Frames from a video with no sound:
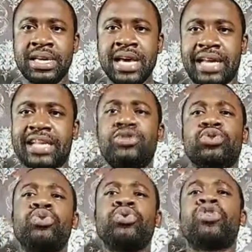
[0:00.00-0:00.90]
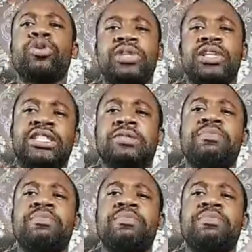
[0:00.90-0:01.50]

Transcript: I needed to do something to